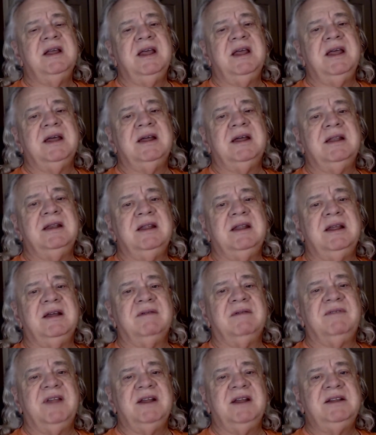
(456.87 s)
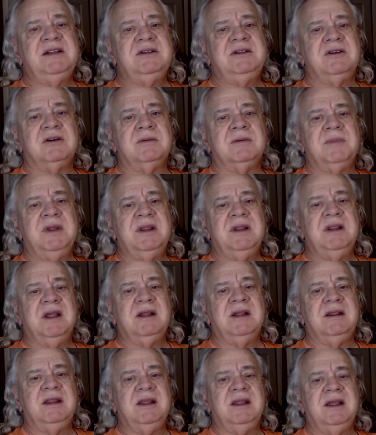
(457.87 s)
And if they determined
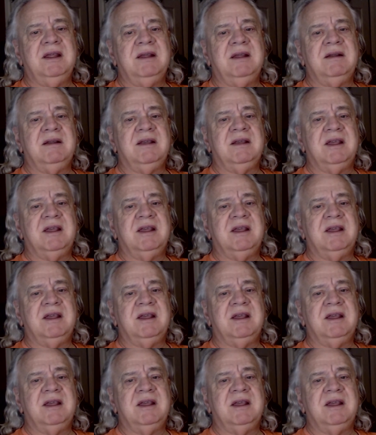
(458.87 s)
that the